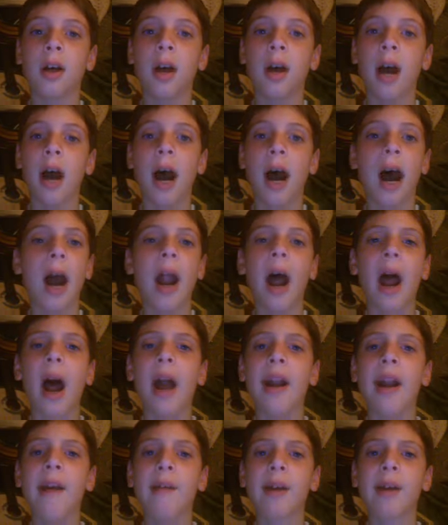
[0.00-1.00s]
I, I, I
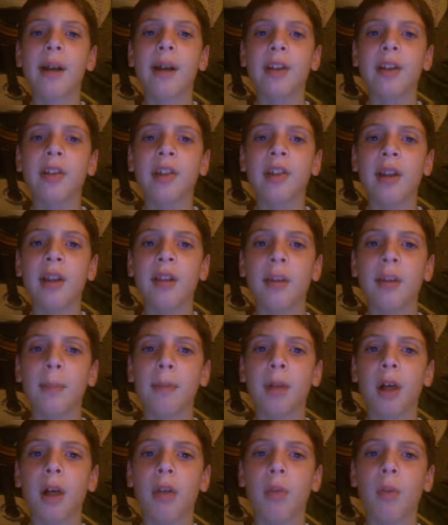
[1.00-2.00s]
never got the chance to
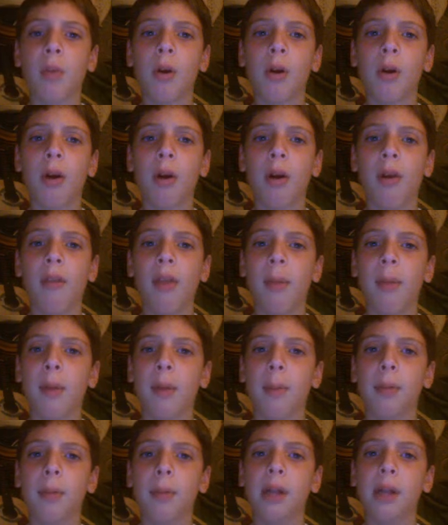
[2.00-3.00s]
plus one all of them
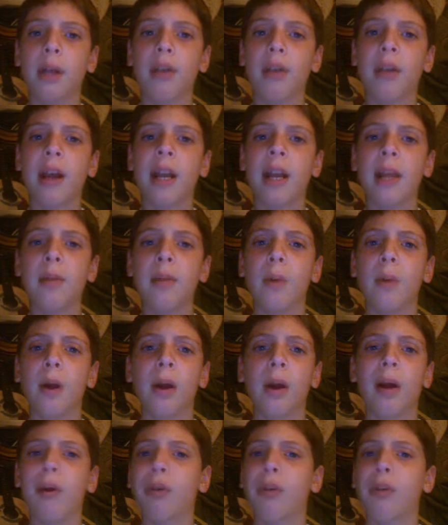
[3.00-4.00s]
or plus anywhere
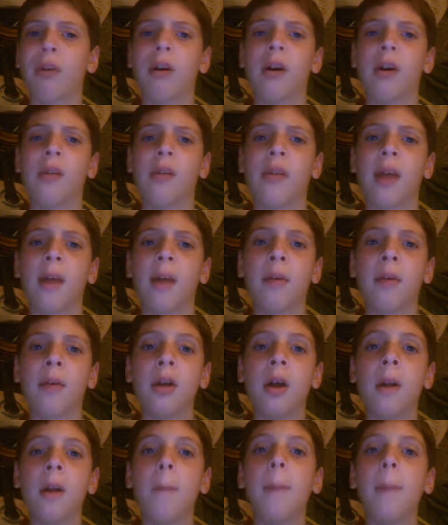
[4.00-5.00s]
else all of them,
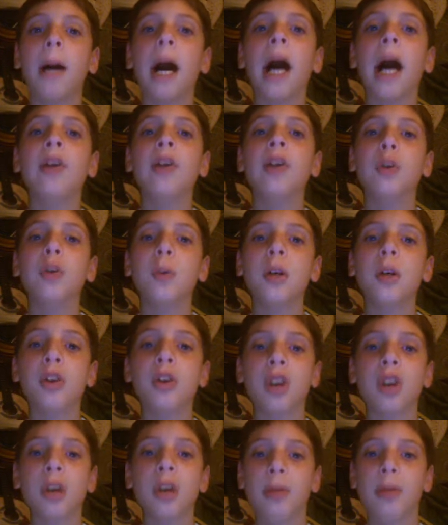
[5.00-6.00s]
but I do
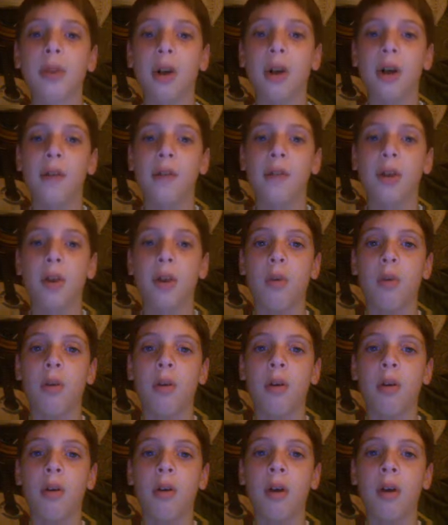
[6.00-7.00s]
agree with all of you.
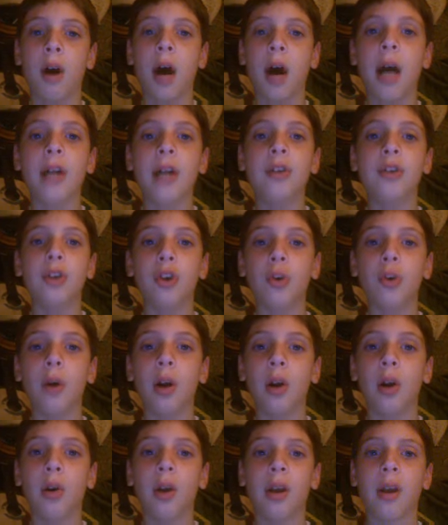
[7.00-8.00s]
I do
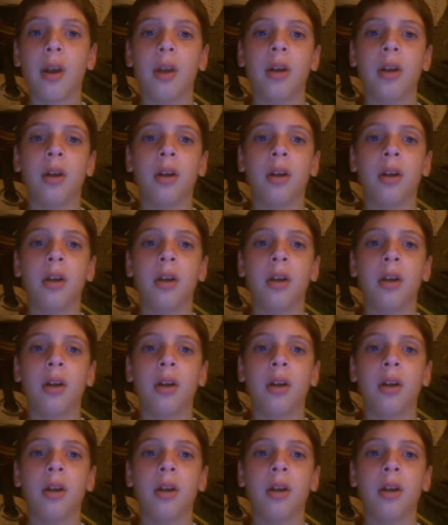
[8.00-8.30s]
agree.